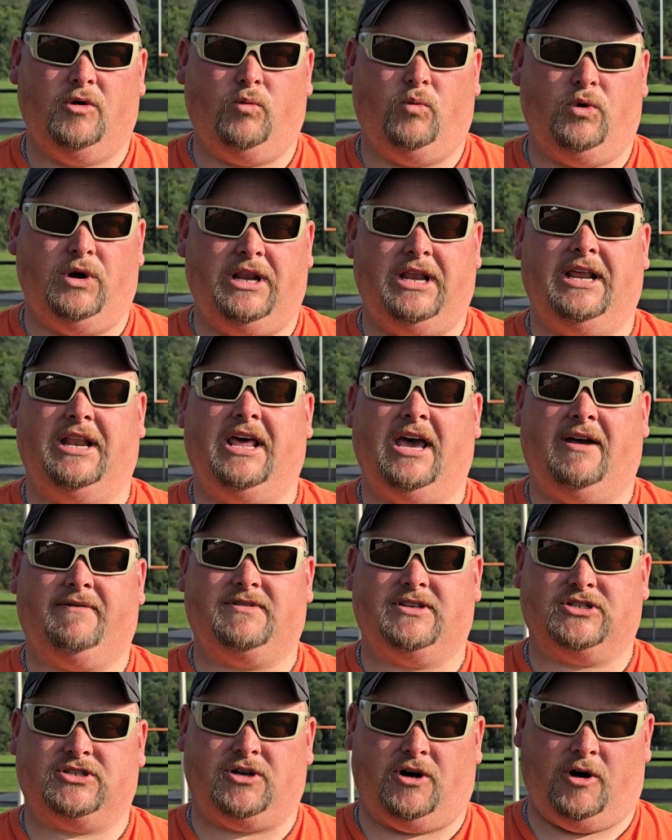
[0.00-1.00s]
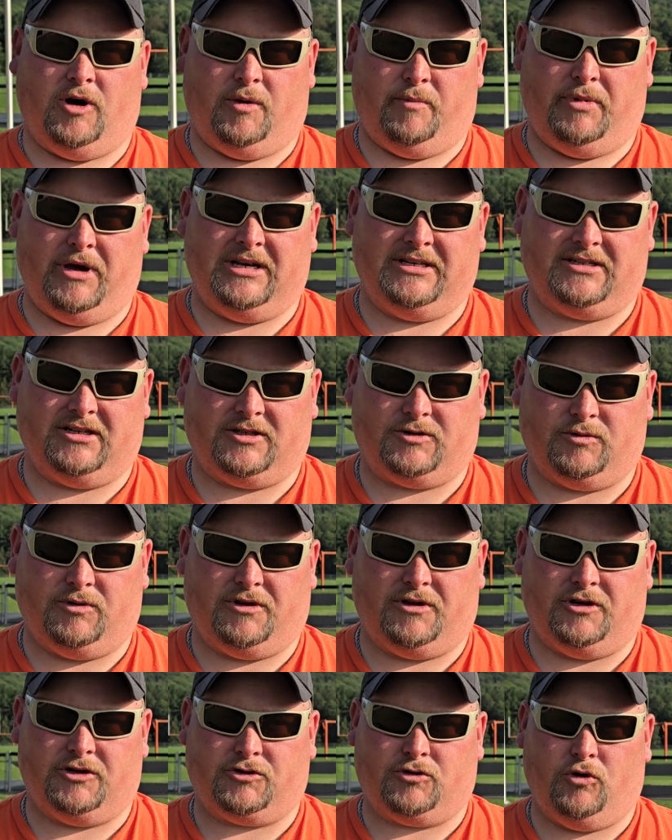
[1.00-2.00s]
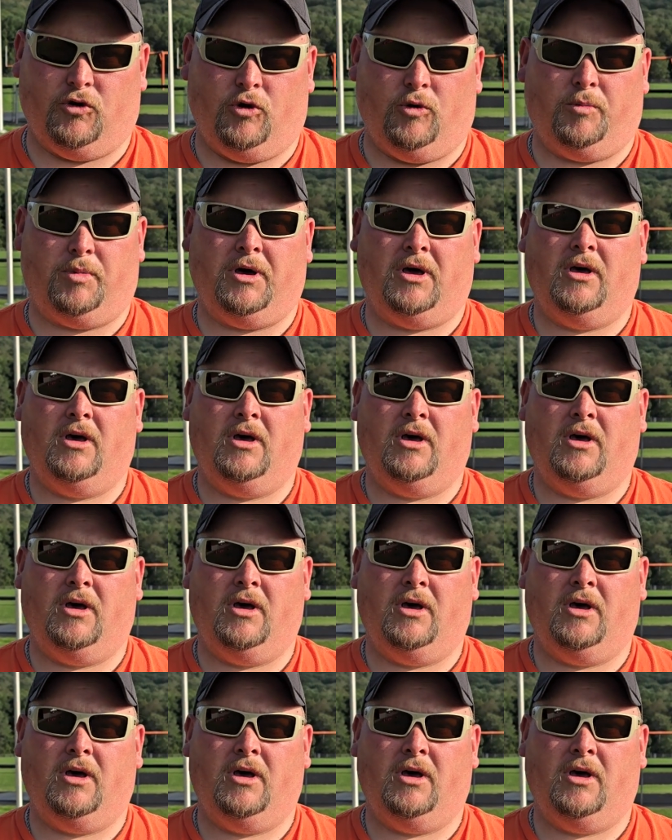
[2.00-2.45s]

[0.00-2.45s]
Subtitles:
We didn't have to start at basics with this group.